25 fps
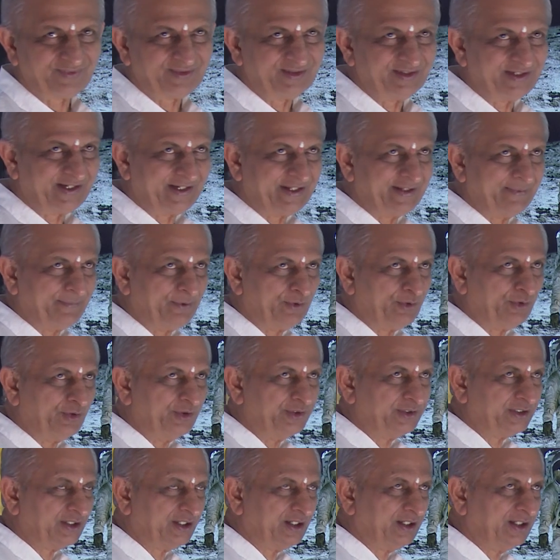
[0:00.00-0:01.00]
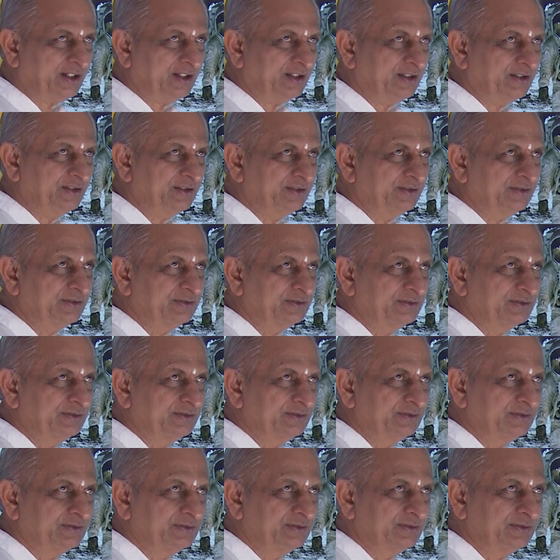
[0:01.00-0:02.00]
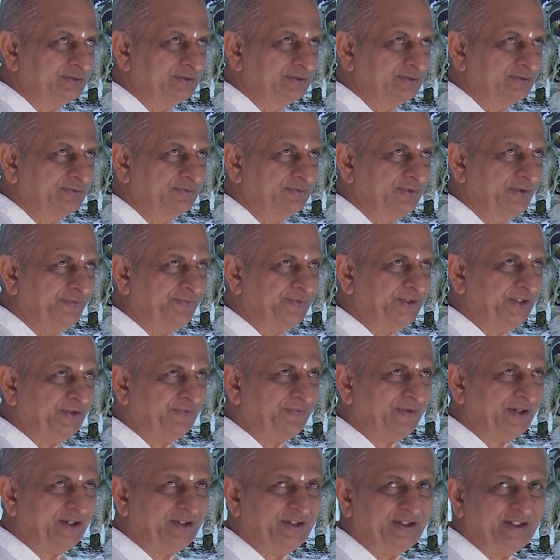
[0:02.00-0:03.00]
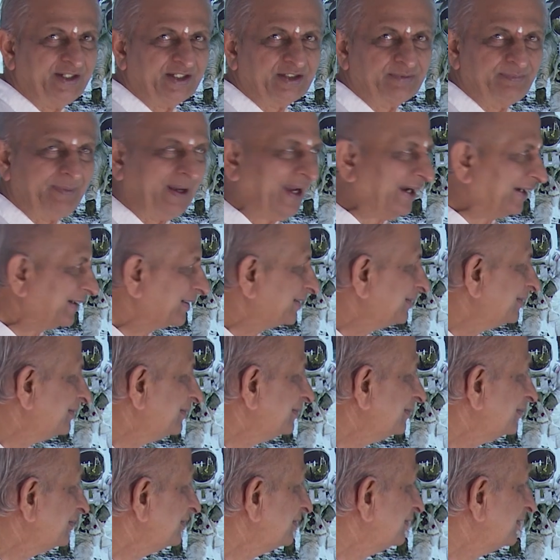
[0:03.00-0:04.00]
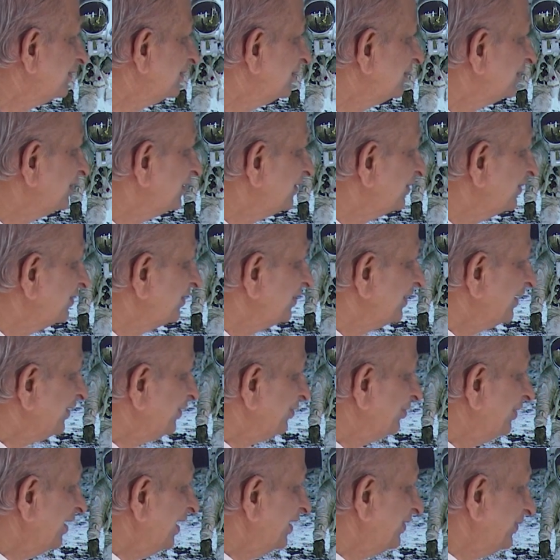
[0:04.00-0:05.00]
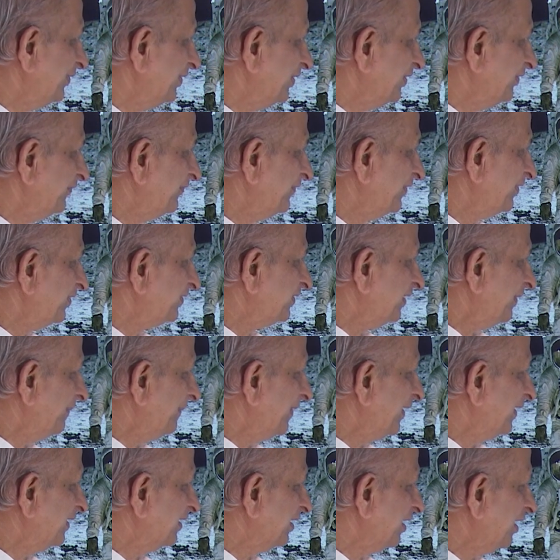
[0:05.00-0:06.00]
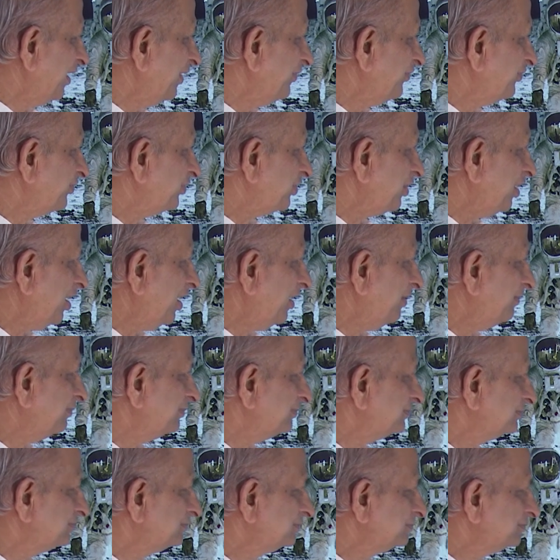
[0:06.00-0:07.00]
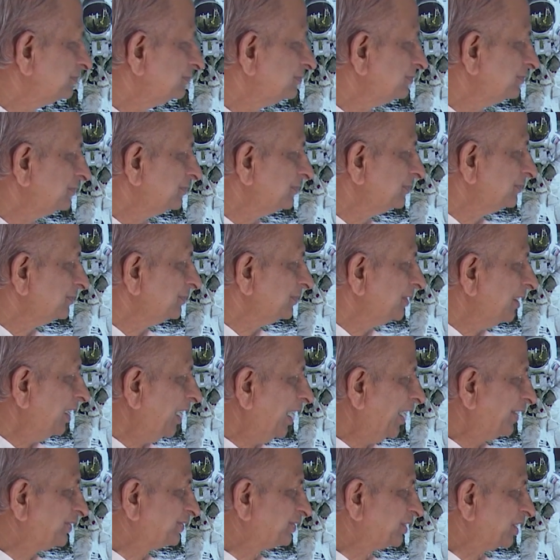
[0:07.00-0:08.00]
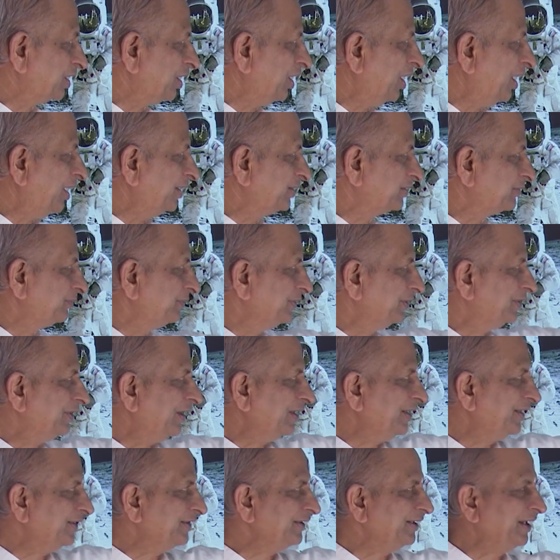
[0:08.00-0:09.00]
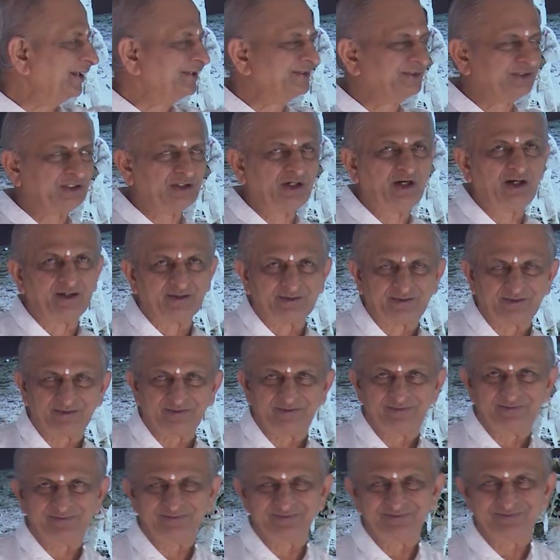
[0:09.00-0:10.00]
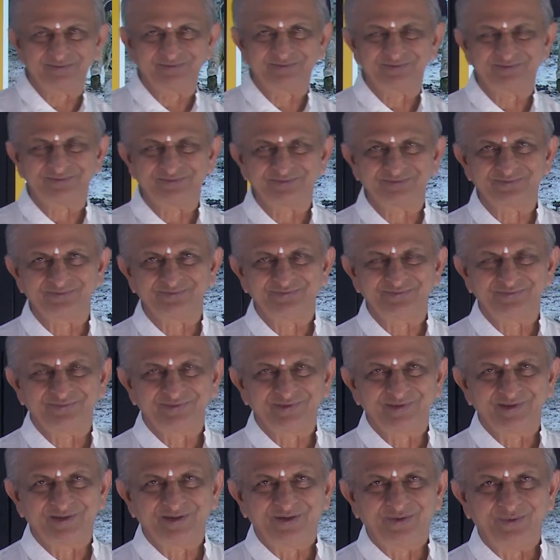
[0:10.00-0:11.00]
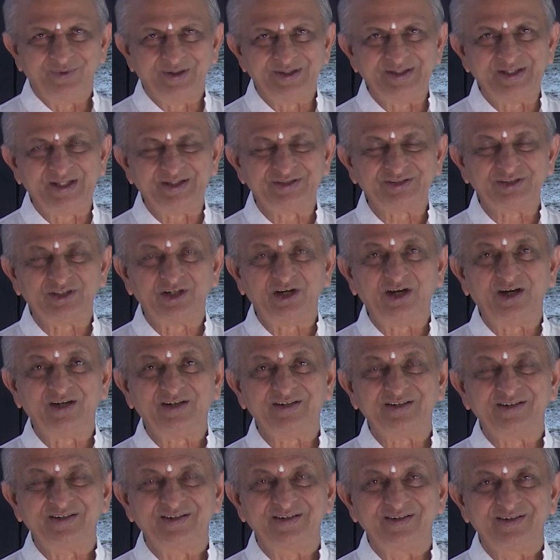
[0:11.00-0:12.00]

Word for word: That is about uh, fifty-five years back. July twenty-first, American Armstrong astronaut. We call it as astronauts. What is the astronaut?